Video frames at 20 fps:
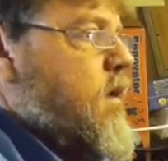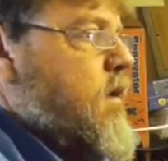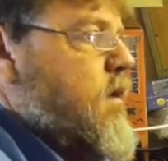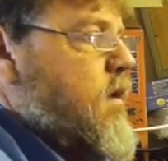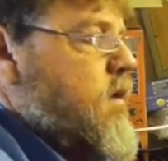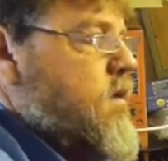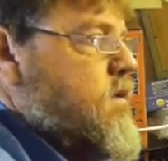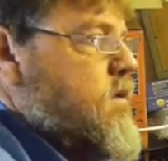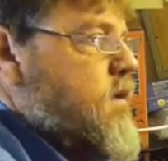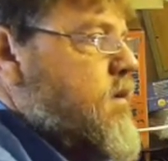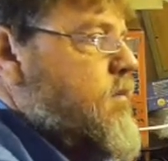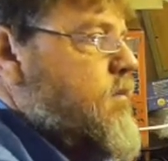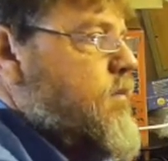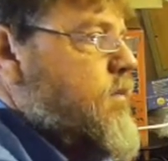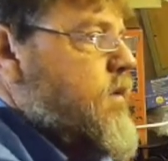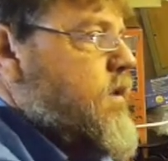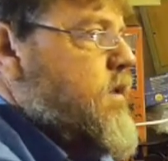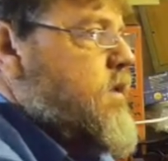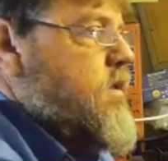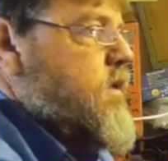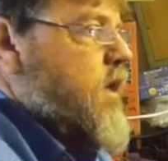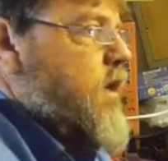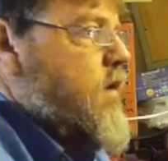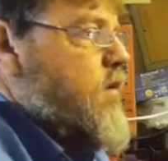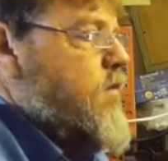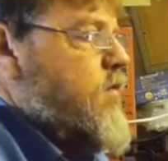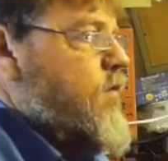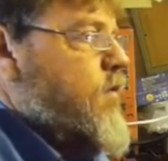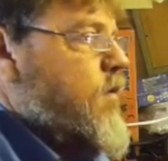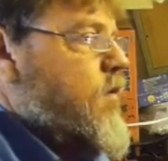There's some
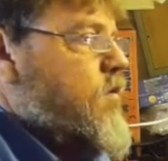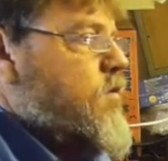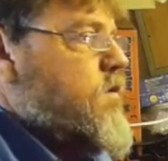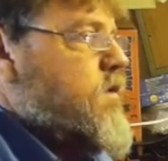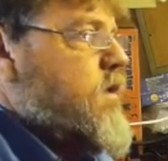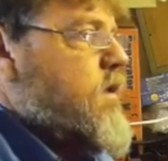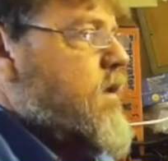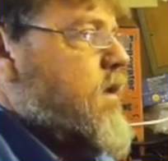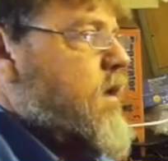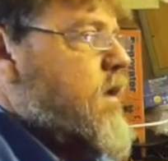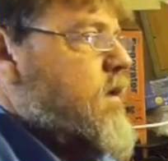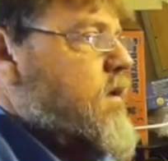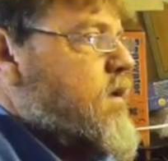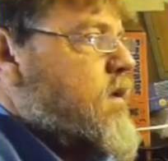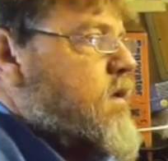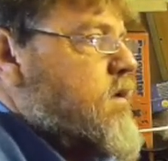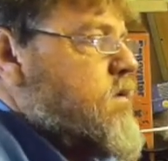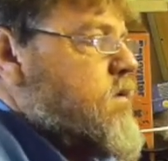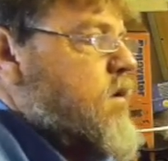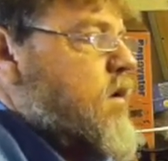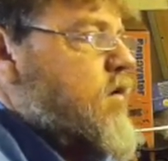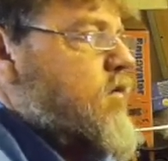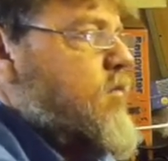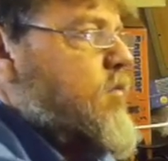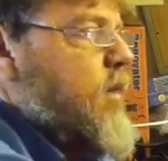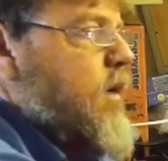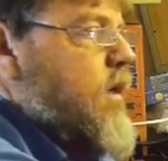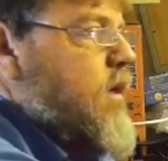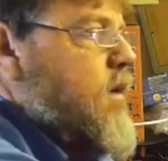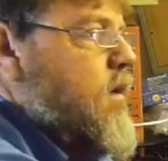design flaws in that, so
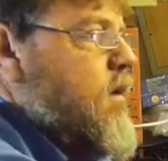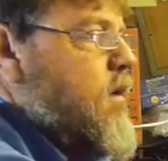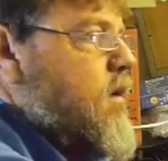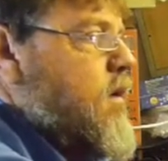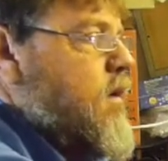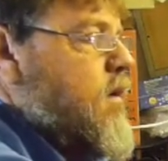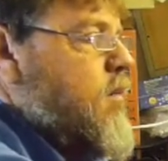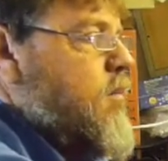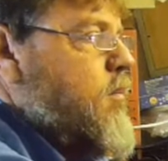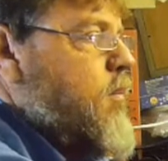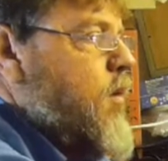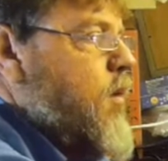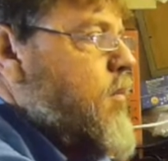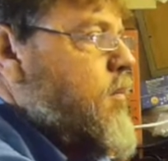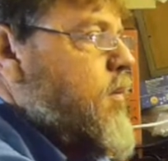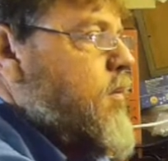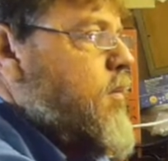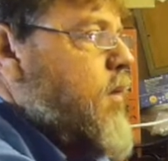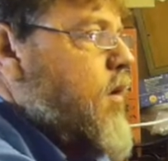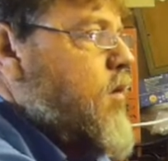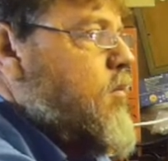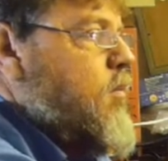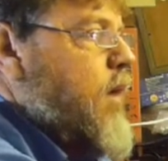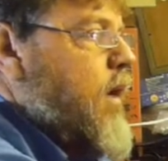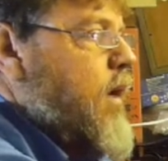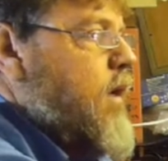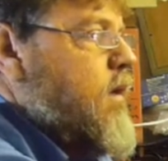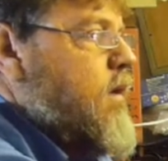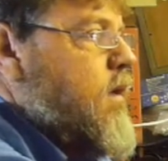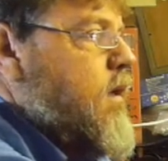I've made a proper
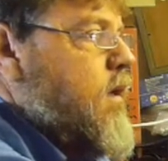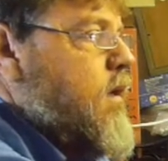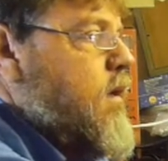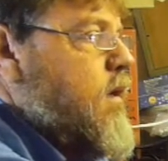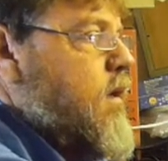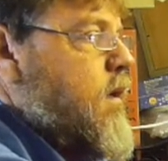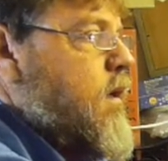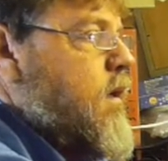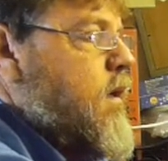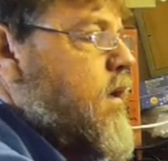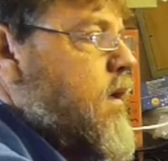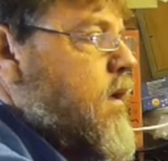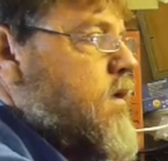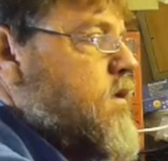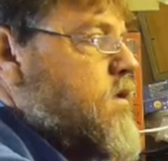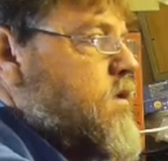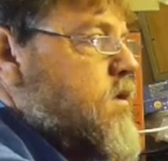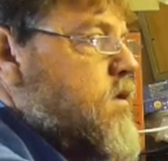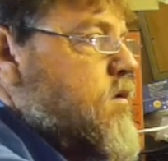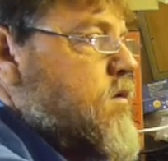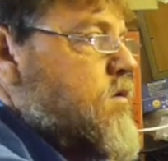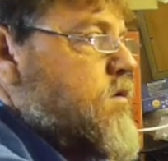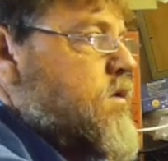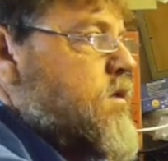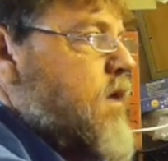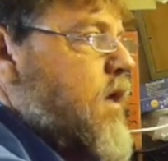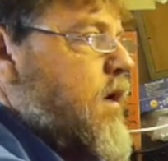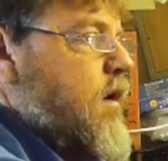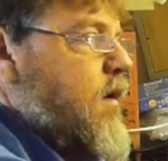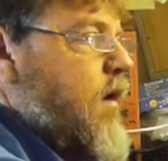blowback that screws
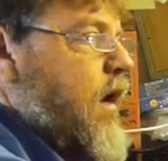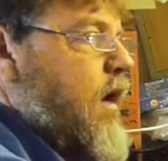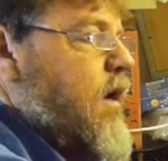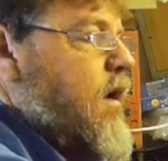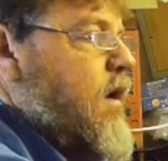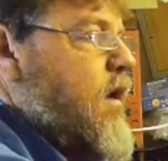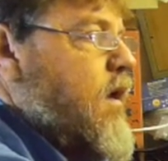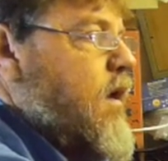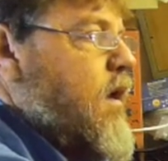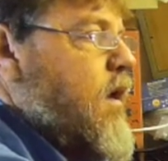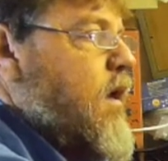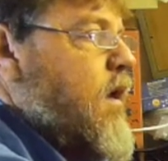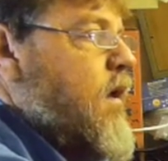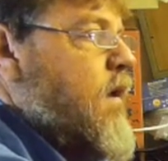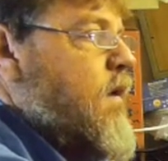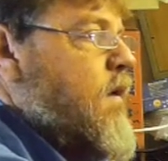directly